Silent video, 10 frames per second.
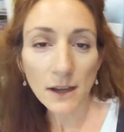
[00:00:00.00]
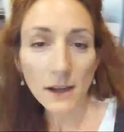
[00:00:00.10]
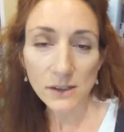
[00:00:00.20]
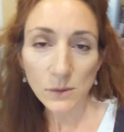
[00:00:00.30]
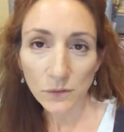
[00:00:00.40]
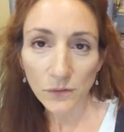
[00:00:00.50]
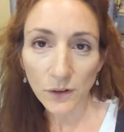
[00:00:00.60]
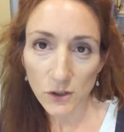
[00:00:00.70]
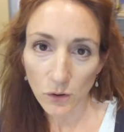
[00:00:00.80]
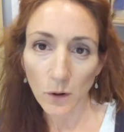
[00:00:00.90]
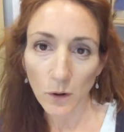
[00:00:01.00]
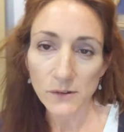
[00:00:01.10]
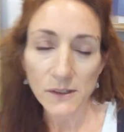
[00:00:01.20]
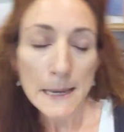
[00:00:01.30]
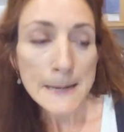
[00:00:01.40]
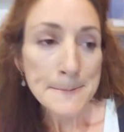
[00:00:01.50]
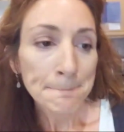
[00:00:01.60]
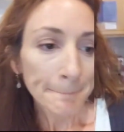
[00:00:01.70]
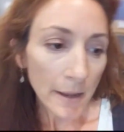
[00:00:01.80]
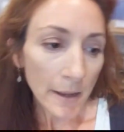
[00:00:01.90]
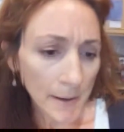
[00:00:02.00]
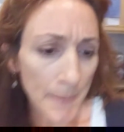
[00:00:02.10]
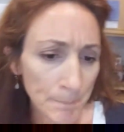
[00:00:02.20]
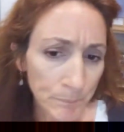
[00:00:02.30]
as a refresher course, I